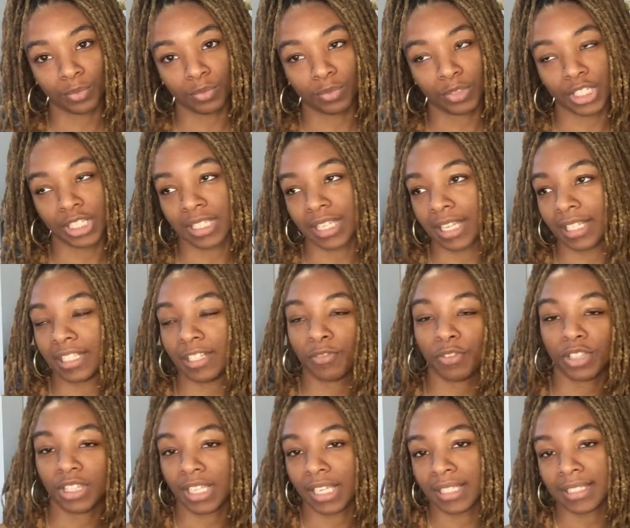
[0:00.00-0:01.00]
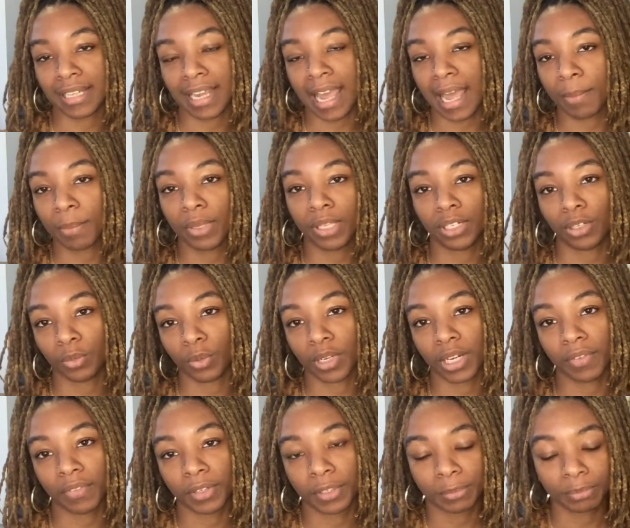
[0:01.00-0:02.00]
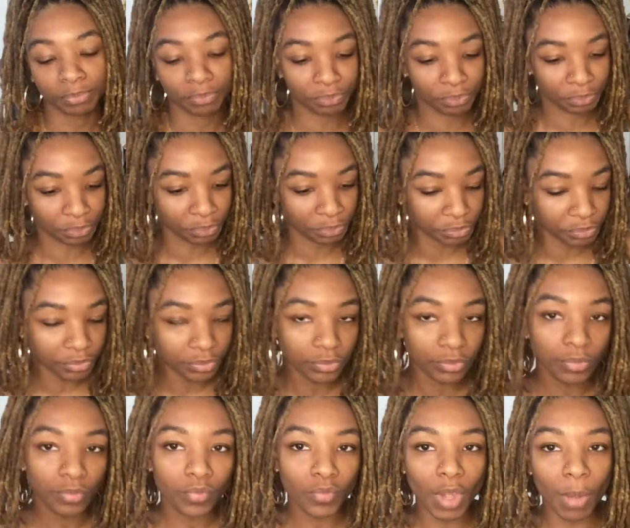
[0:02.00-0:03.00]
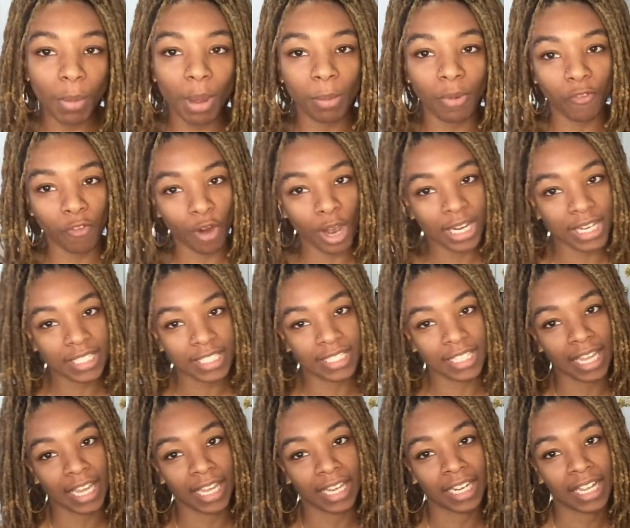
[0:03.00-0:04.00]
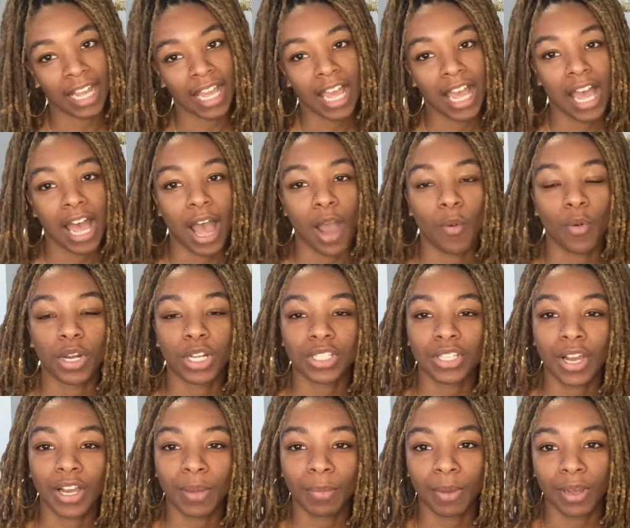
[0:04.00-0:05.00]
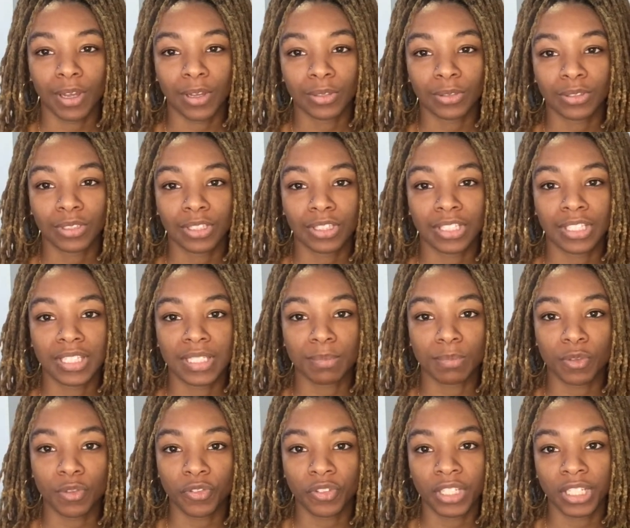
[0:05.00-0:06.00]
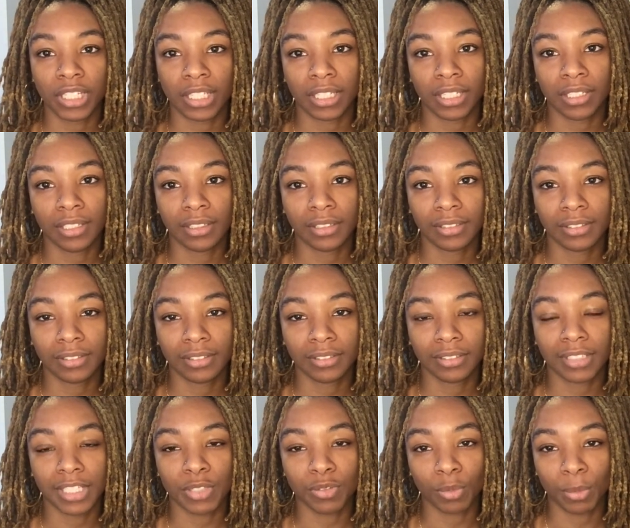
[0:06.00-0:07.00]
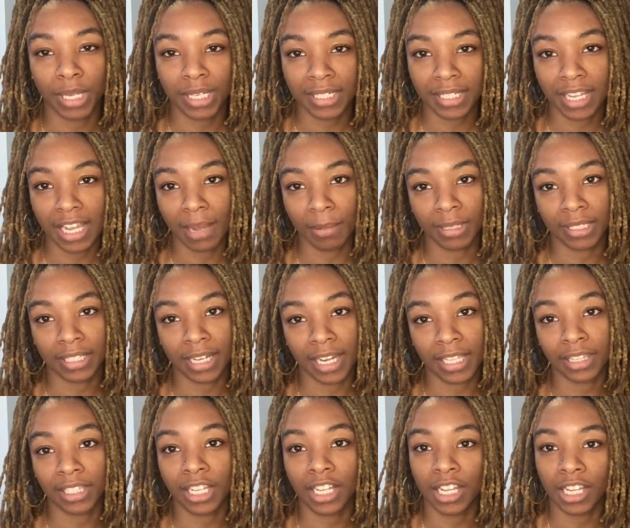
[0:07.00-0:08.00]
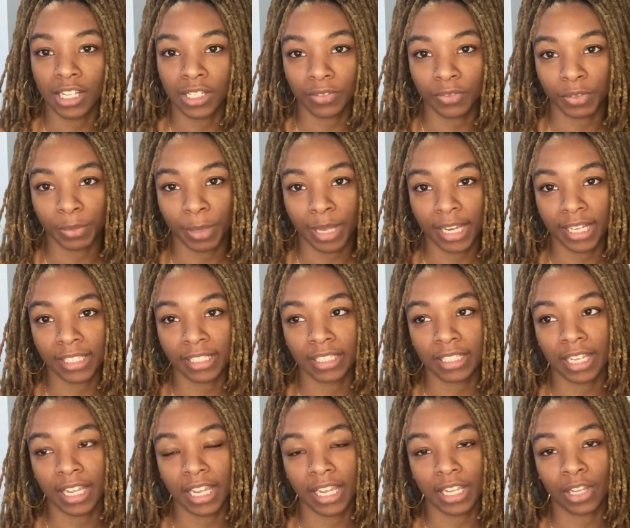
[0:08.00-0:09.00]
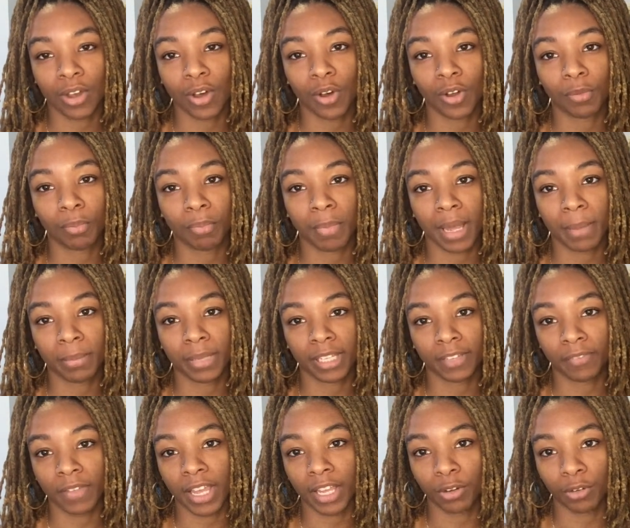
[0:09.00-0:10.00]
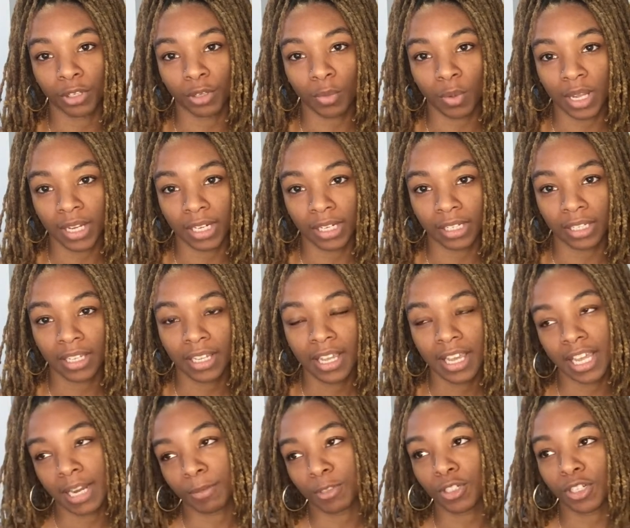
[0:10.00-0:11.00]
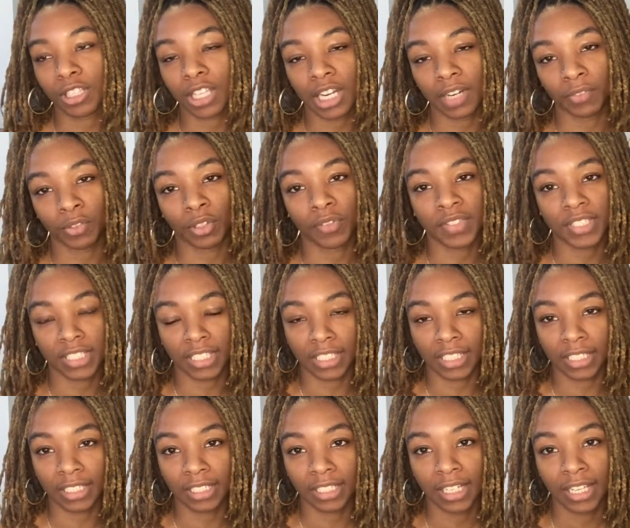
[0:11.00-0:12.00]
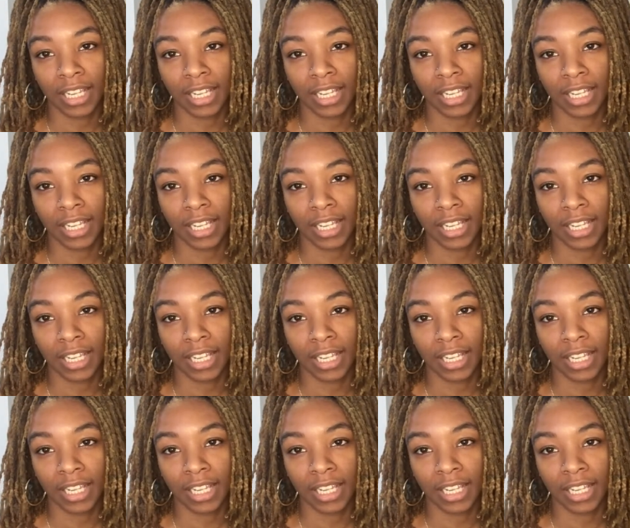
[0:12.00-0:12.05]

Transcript: just like different things that happen or whatever. But before I get to that, I want to talk about this movie, this romantic comedy that I loved back in the day called My Big Fat Greek Wedding. And I'm sure a lot of you have seen it.